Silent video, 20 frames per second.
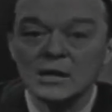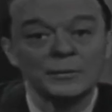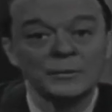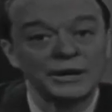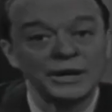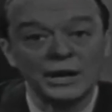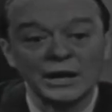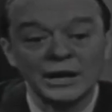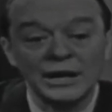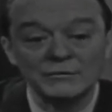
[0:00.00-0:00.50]

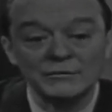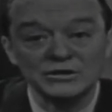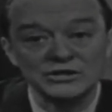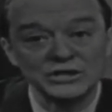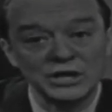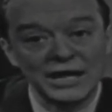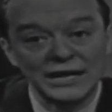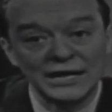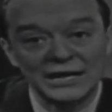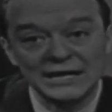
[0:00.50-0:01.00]
But in a
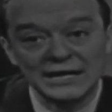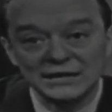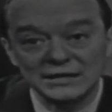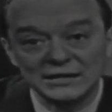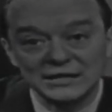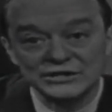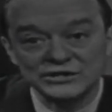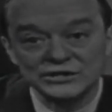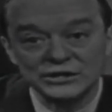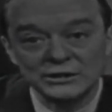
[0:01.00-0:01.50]
language like
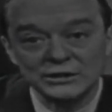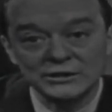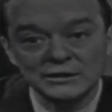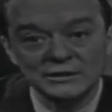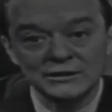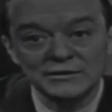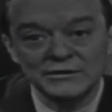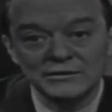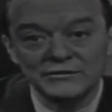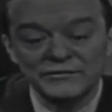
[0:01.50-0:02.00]
English,
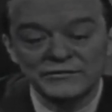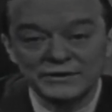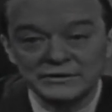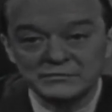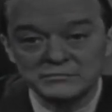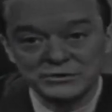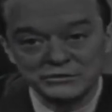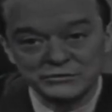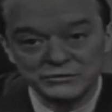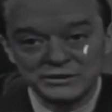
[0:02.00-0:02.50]
the
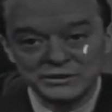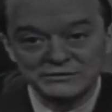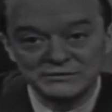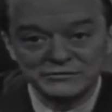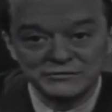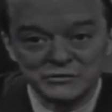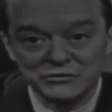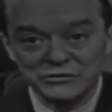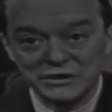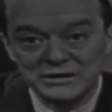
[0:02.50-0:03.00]
fit
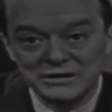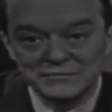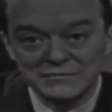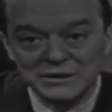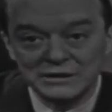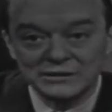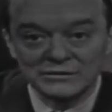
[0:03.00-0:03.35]
between phoneme